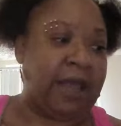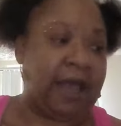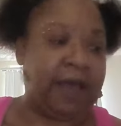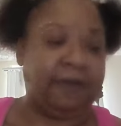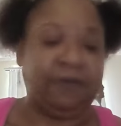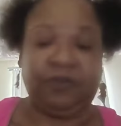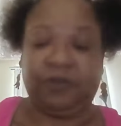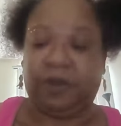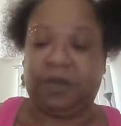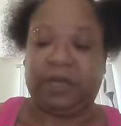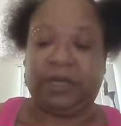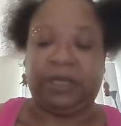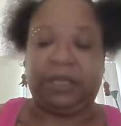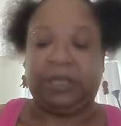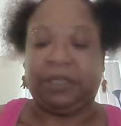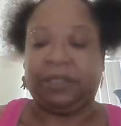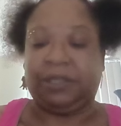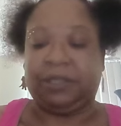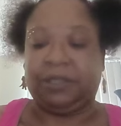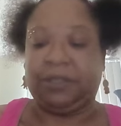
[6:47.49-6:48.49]
They have drug
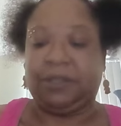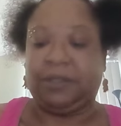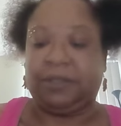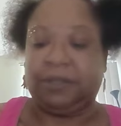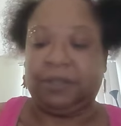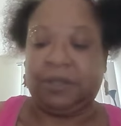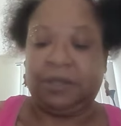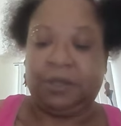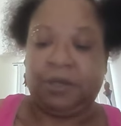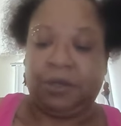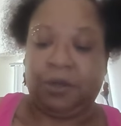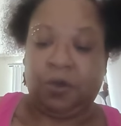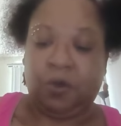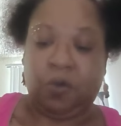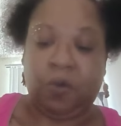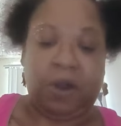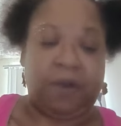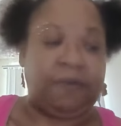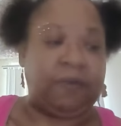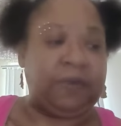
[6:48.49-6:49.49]
addictions.
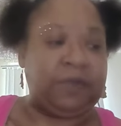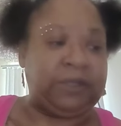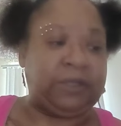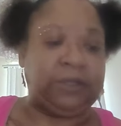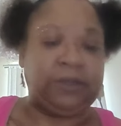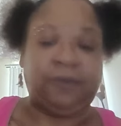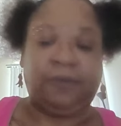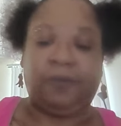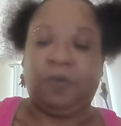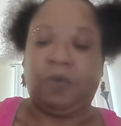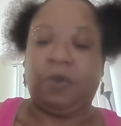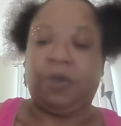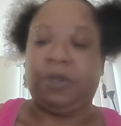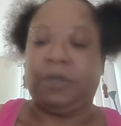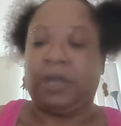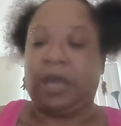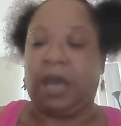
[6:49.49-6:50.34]
Whoever this is for,